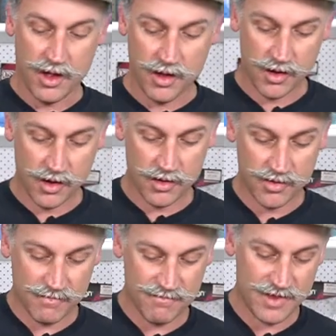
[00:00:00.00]

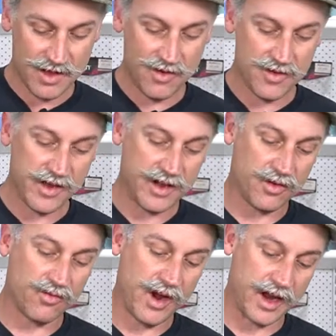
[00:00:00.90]
because there's usually a
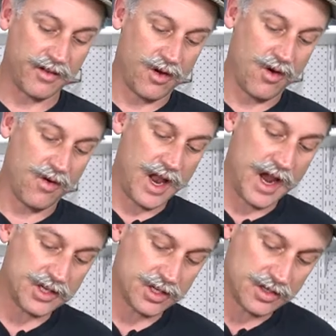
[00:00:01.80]
direct
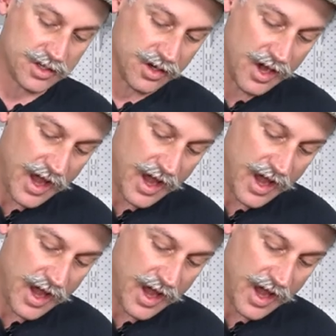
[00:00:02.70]
correlation to